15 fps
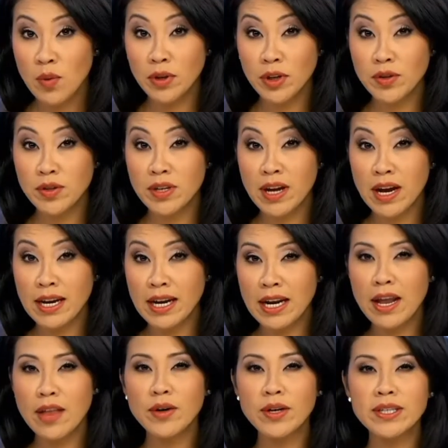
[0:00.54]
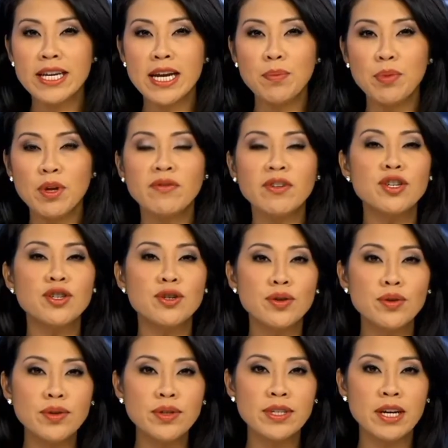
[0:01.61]
Well, new tonight, another example of
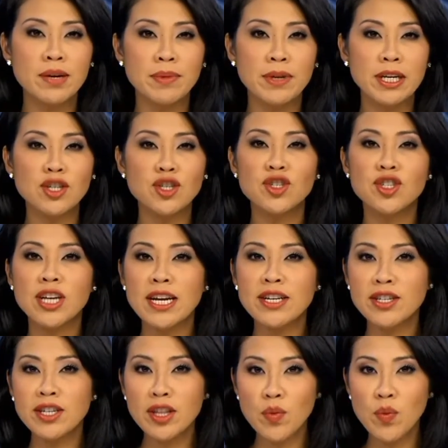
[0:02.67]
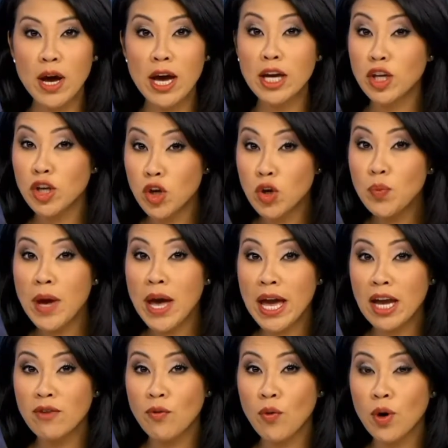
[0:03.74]
insurance companies changing the way you
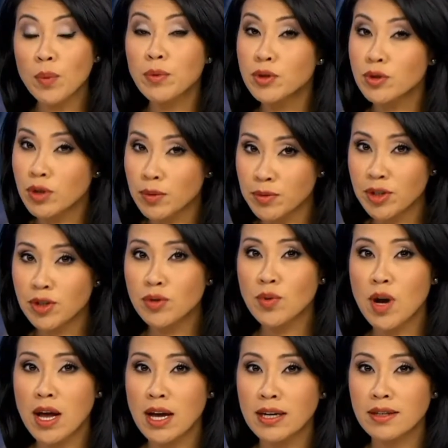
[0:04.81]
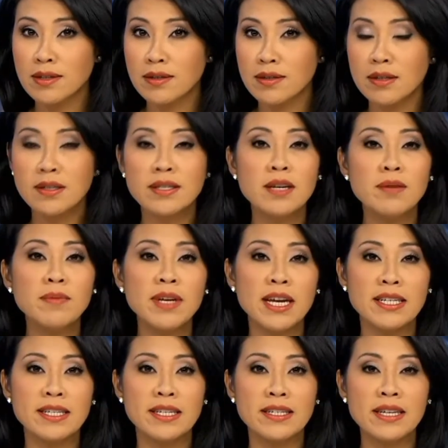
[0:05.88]
pay for prescription drugs. In some
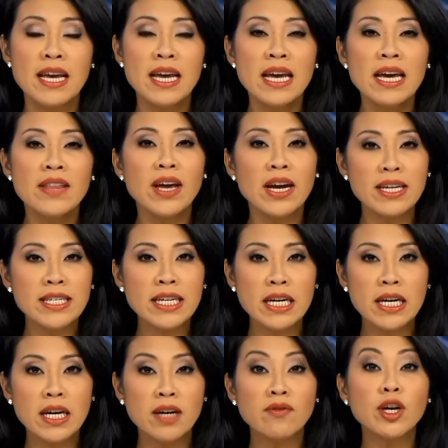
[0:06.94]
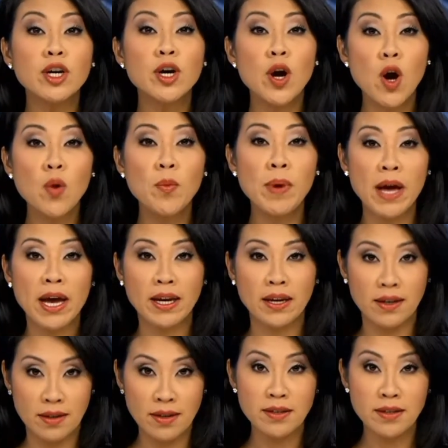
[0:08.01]
cases, the idea of a
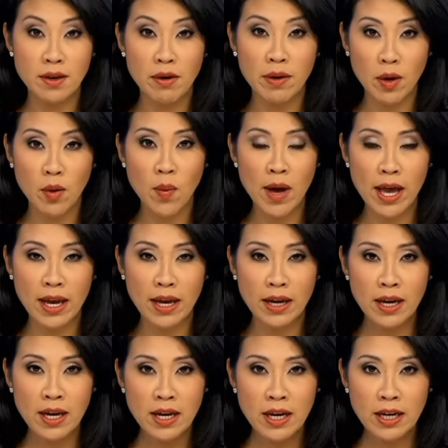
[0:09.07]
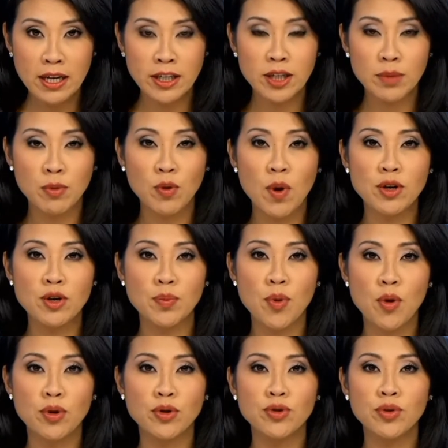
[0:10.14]
copay is going away. Consumer Watch
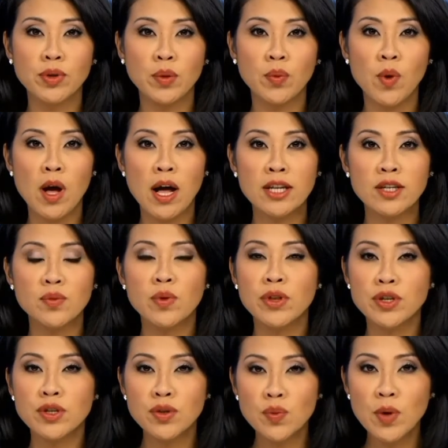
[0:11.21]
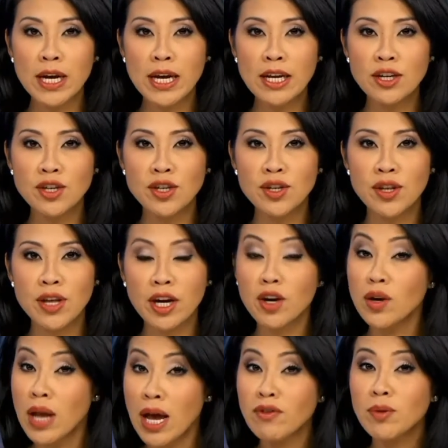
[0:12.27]
reporter Julie Watts with a switch that
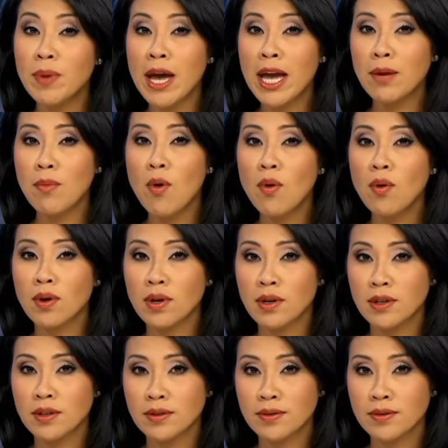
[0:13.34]
could have you paying more.